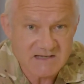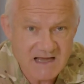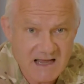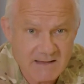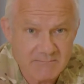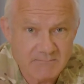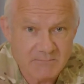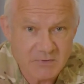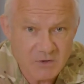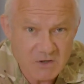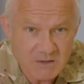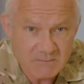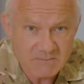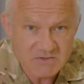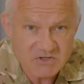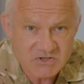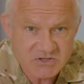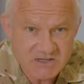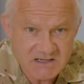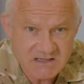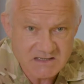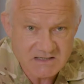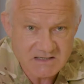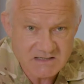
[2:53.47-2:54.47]
and
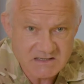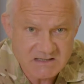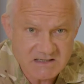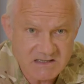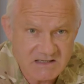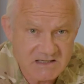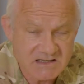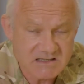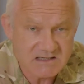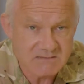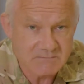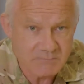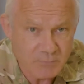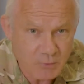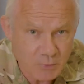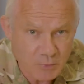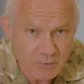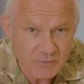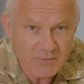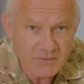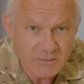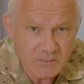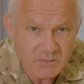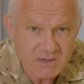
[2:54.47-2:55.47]
perpetrators, and it's
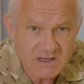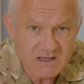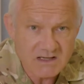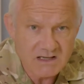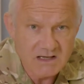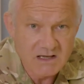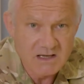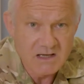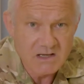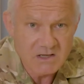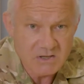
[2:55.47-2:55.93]
important that we